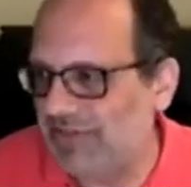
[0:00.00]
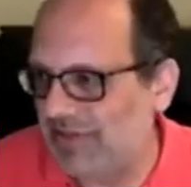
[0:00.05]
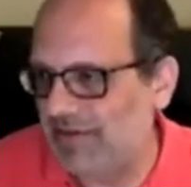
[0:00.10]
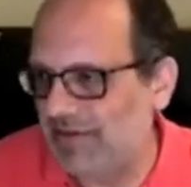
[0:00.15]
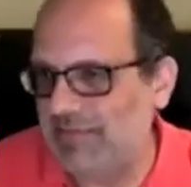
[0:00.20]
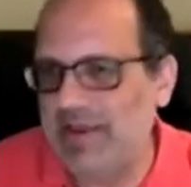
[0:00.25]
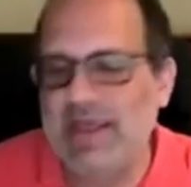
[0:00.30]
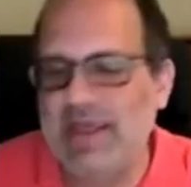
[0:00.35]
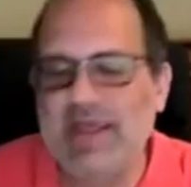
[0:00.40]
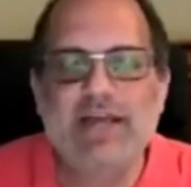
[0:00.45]

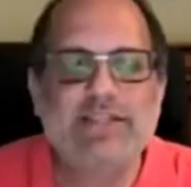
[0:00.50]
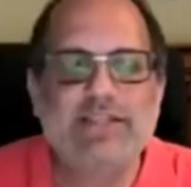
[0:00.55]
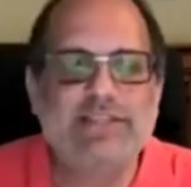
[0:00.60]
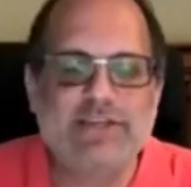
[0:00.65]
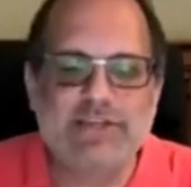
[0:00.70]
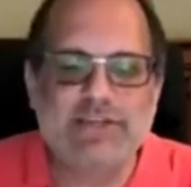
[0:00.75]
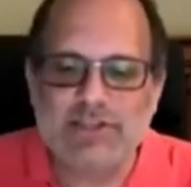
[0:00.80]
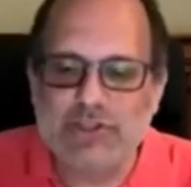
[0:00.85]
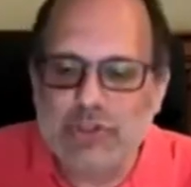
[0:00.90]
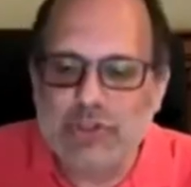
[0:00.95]
them
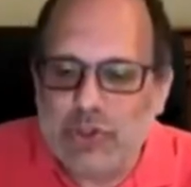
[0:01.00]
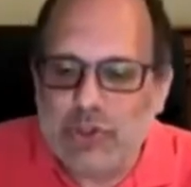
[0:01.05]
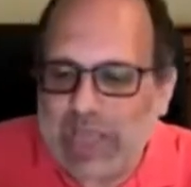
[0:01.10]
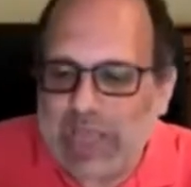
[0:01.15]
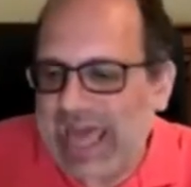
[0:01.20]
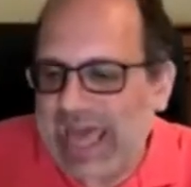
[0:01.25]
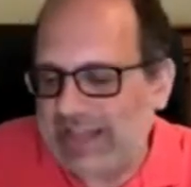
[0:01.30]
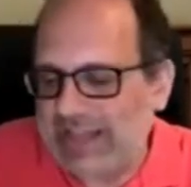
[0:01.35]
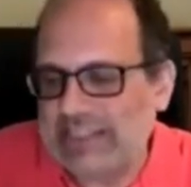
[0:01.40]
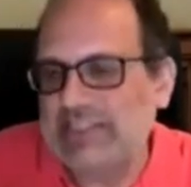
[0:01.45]
to
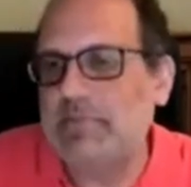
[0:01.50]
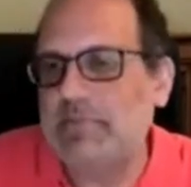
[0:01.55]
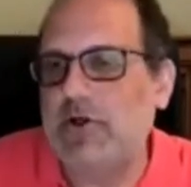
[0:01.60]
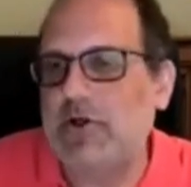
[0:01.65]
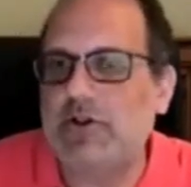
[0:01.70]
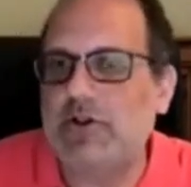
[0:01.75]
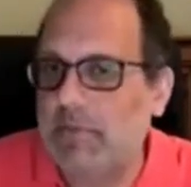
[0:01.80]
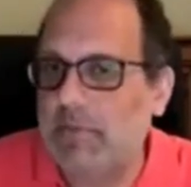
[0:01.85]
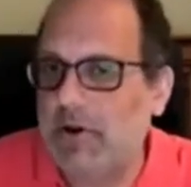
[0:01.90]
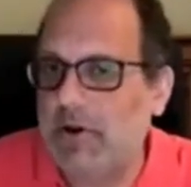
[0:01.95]
look at a
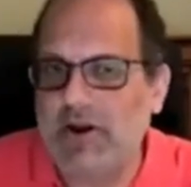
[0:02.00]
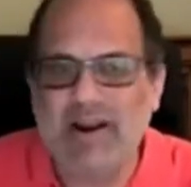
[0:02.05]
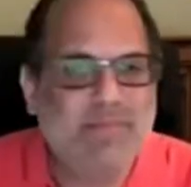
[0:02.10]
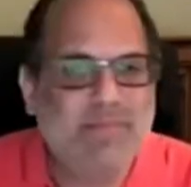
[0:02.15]
smaller part.